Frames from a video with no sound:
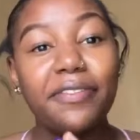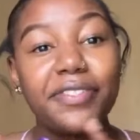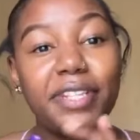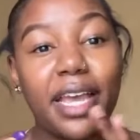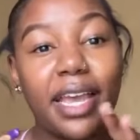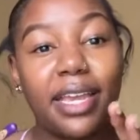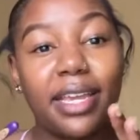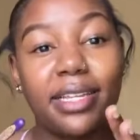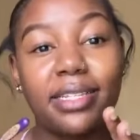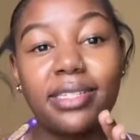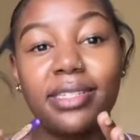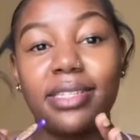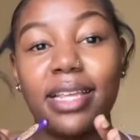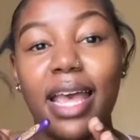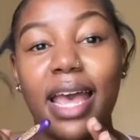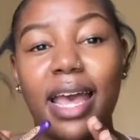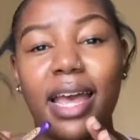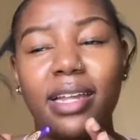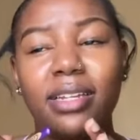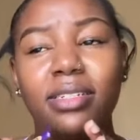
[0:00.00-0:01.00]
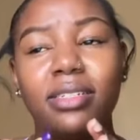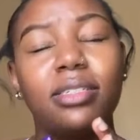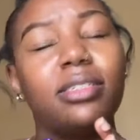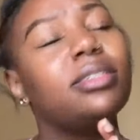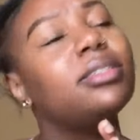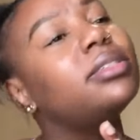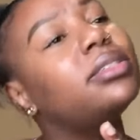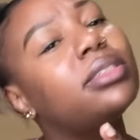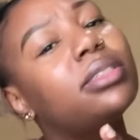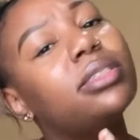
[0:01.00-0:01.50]
science,
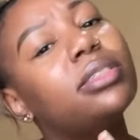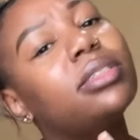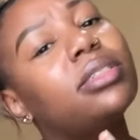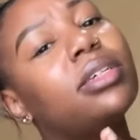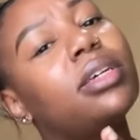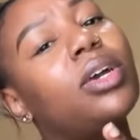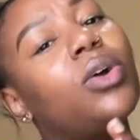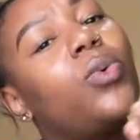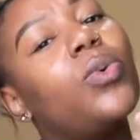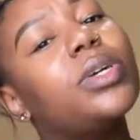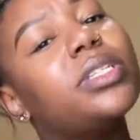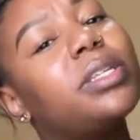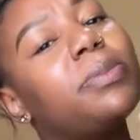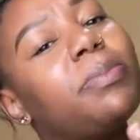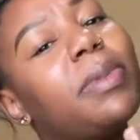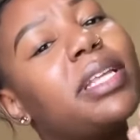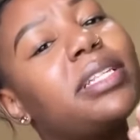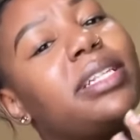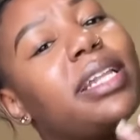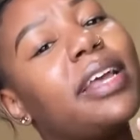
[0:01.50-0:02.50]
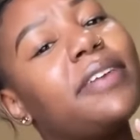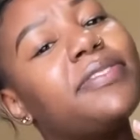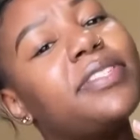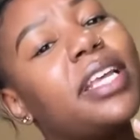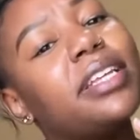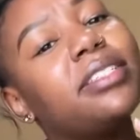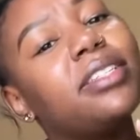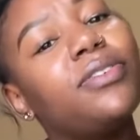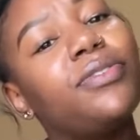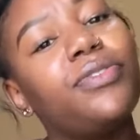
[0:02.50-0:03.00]
and was it maths, life
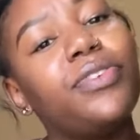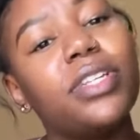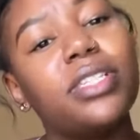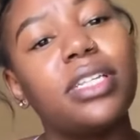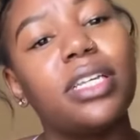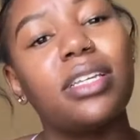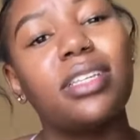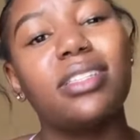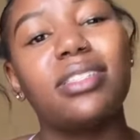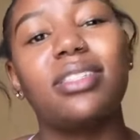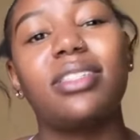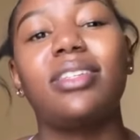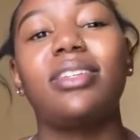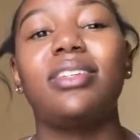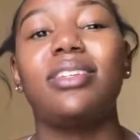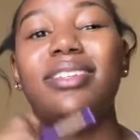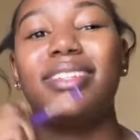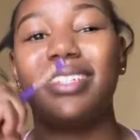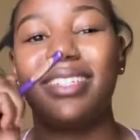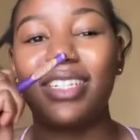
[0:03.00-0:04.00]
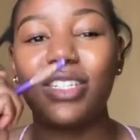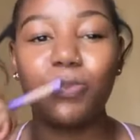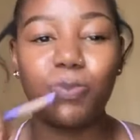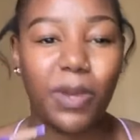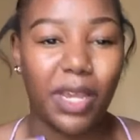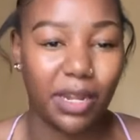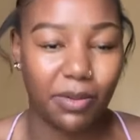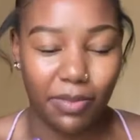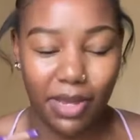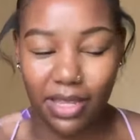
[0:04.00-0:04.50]
science, and physics? Just
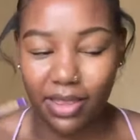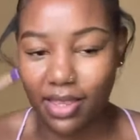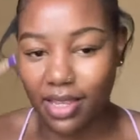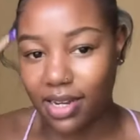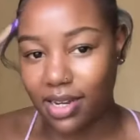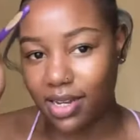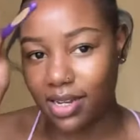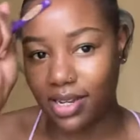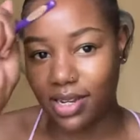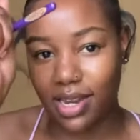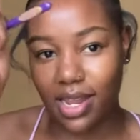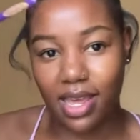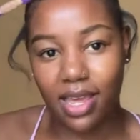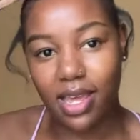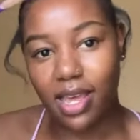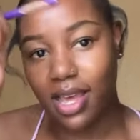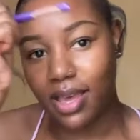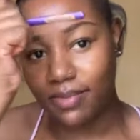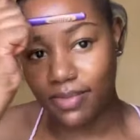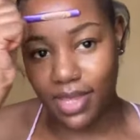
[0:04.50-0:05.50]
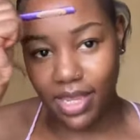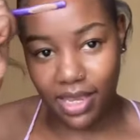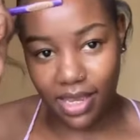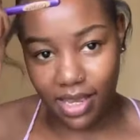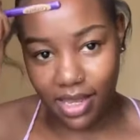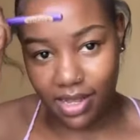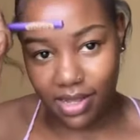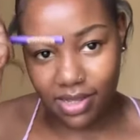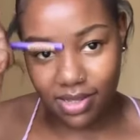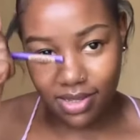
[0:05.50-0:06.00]
bear in mind that nah, I'm the
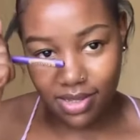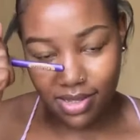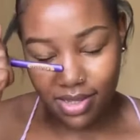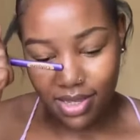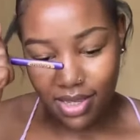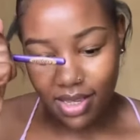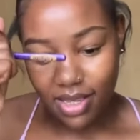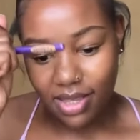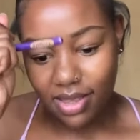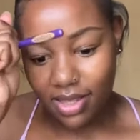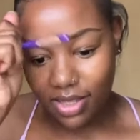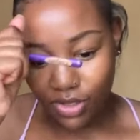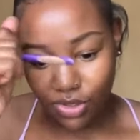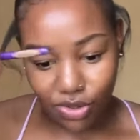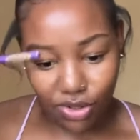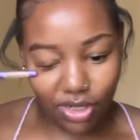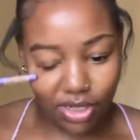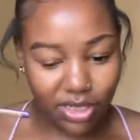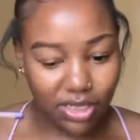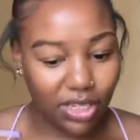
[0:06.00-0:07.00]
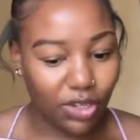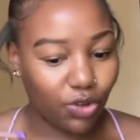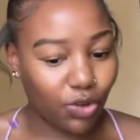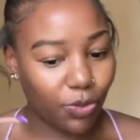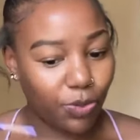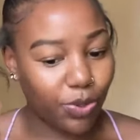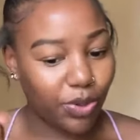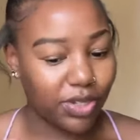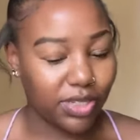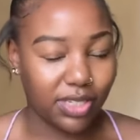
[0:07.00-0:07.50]
girl that's gonna take your
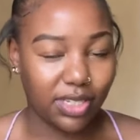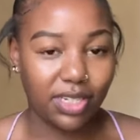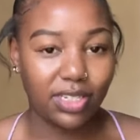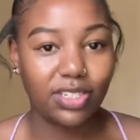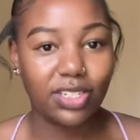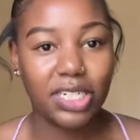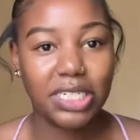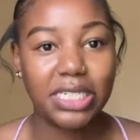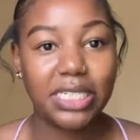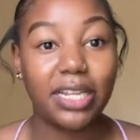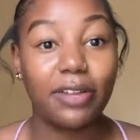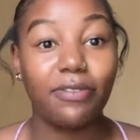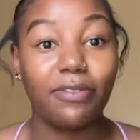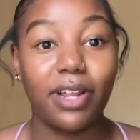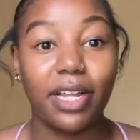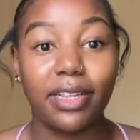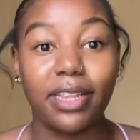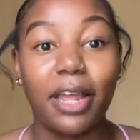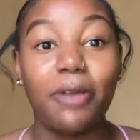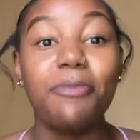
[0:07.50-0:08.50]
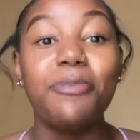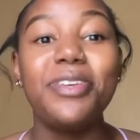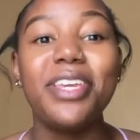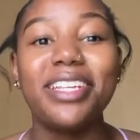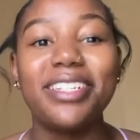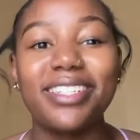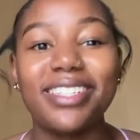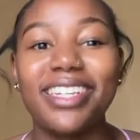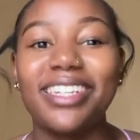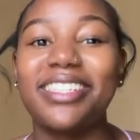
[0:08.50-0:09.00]
position and stuff like that. Me and
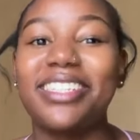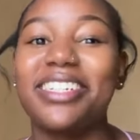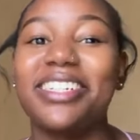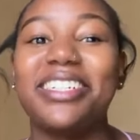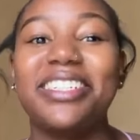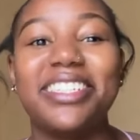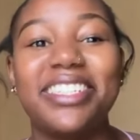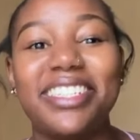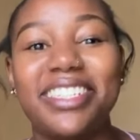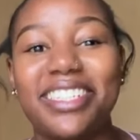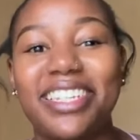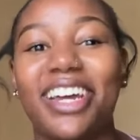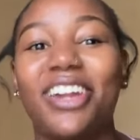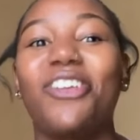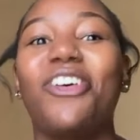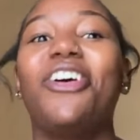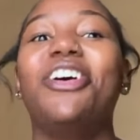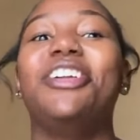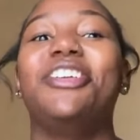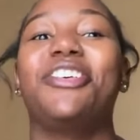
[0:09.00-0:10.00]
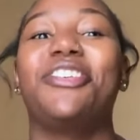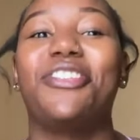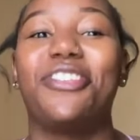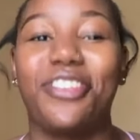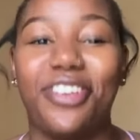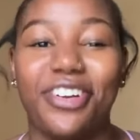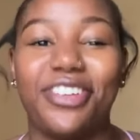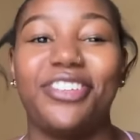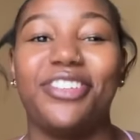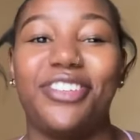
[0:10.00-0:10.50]
Snee didn't start on a
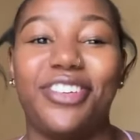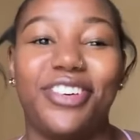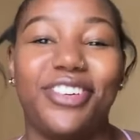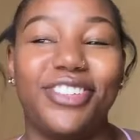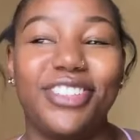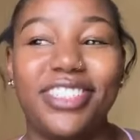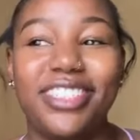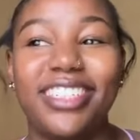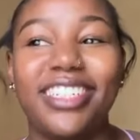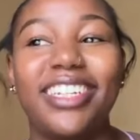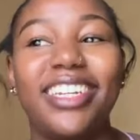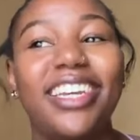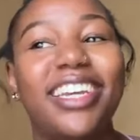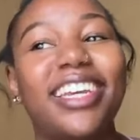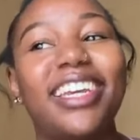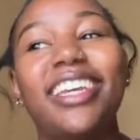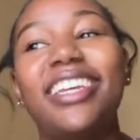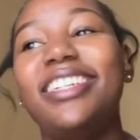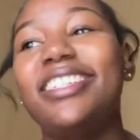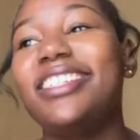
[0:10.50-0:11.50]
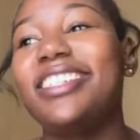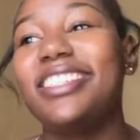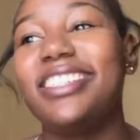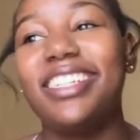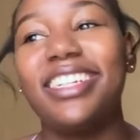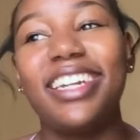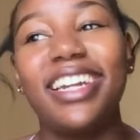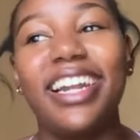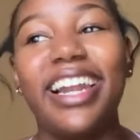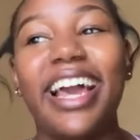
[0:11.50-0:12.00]
good note. She
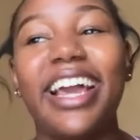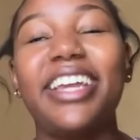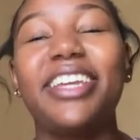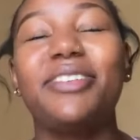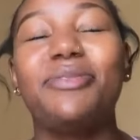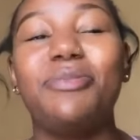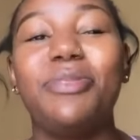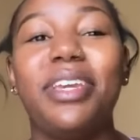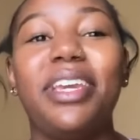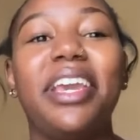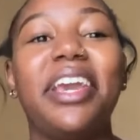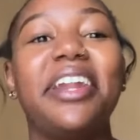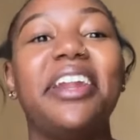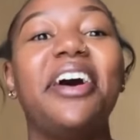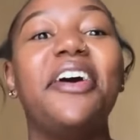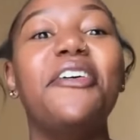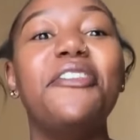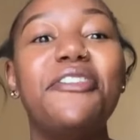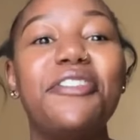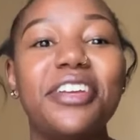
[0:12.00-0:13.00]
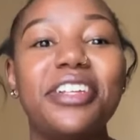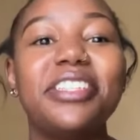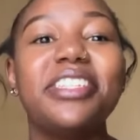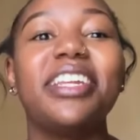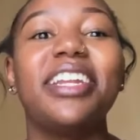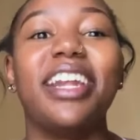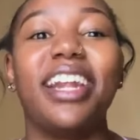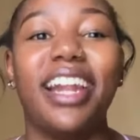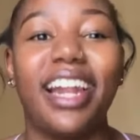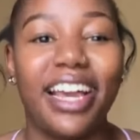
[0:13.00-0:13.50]
didn't like me, and her friends
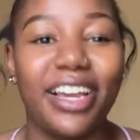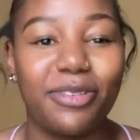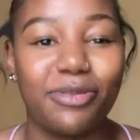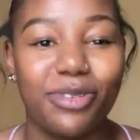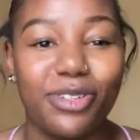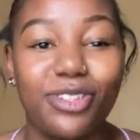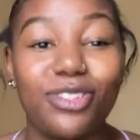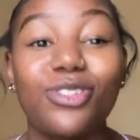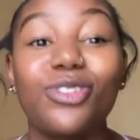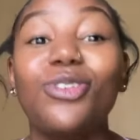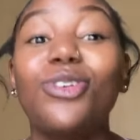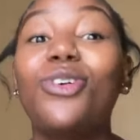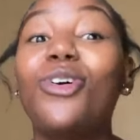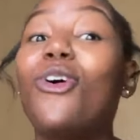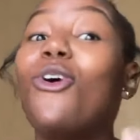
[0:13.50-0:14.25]
didn't like me too,